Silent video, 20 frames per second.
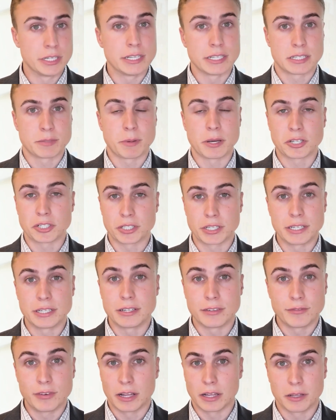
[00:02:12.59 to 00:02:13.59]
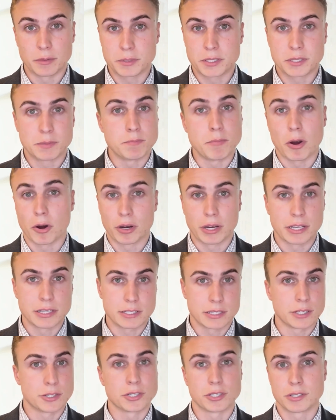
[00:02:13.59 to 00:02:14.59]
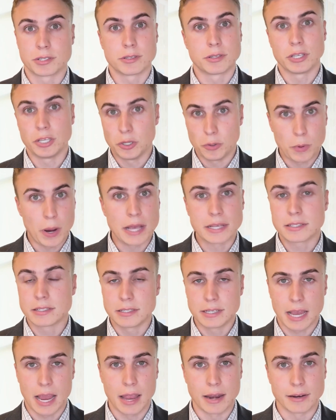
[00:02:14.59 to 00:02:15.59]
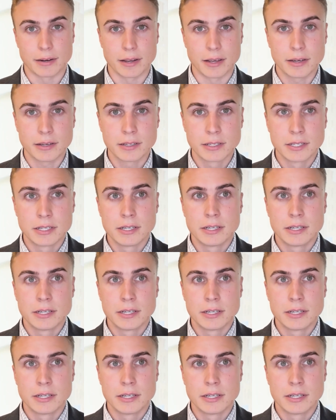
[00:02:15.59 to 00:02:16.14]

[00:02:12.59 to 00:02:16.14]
especially in developed markets such as the US and Canada,